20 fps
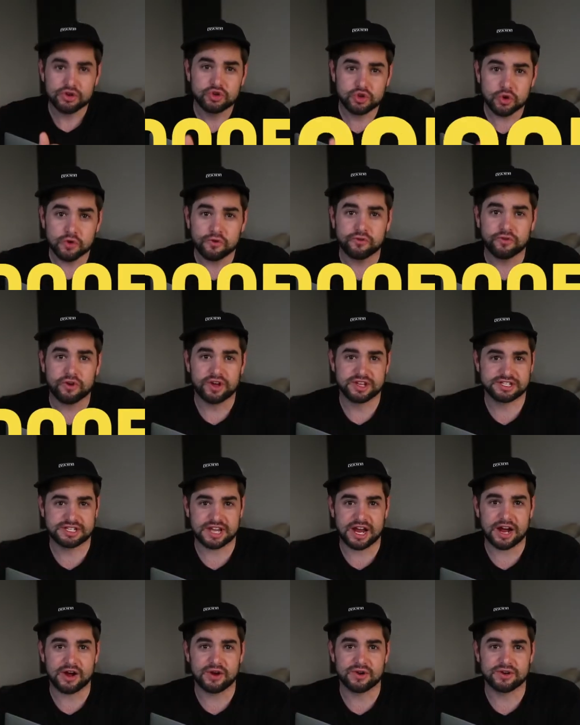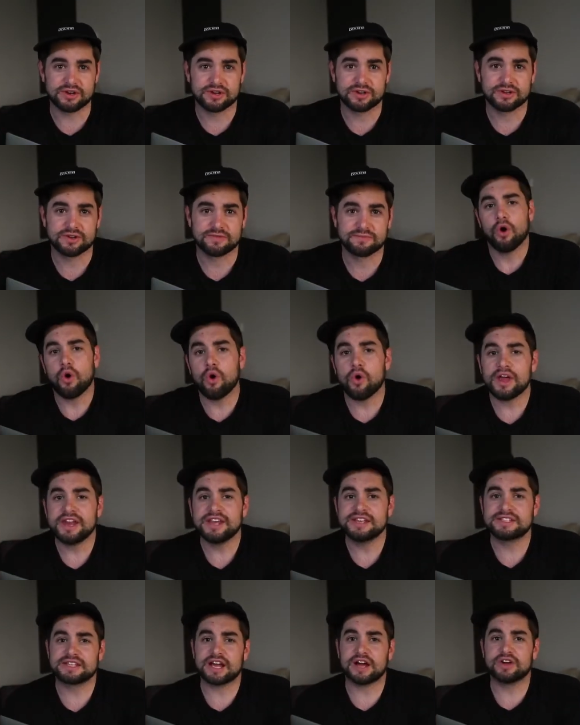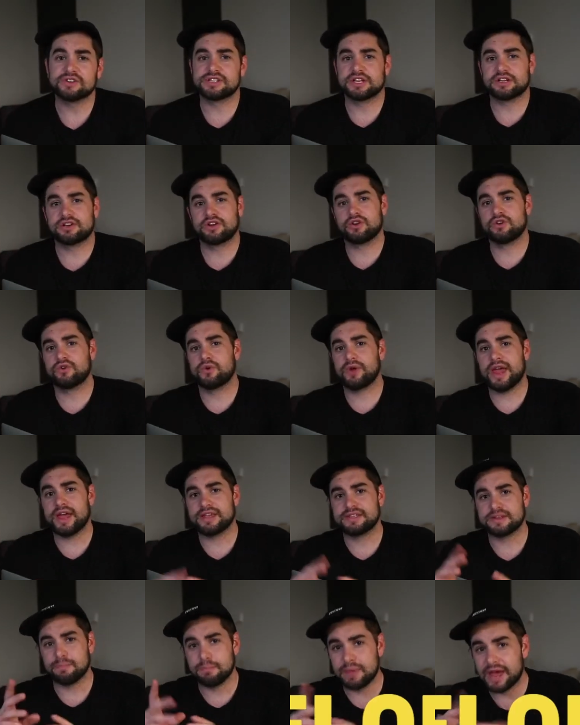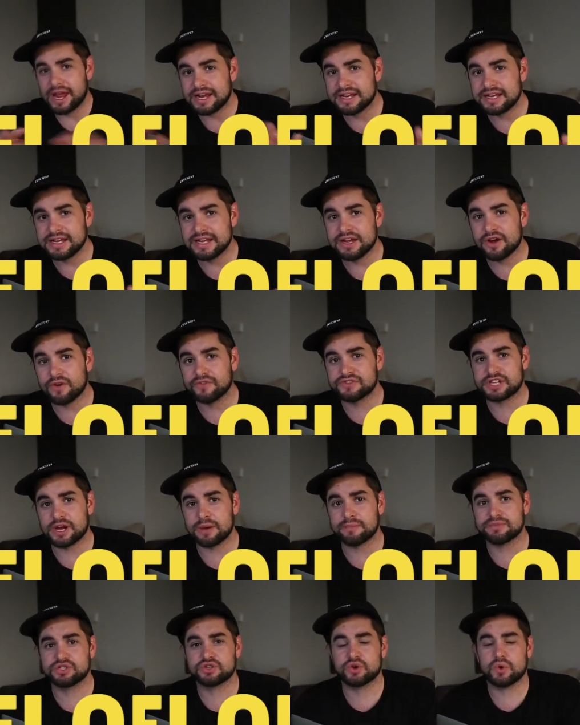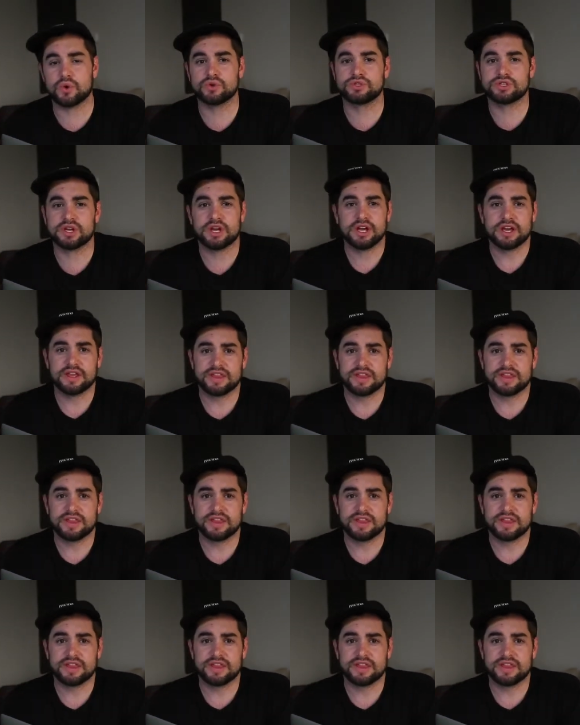doof sound, or any sounds that could create a melody of some sort,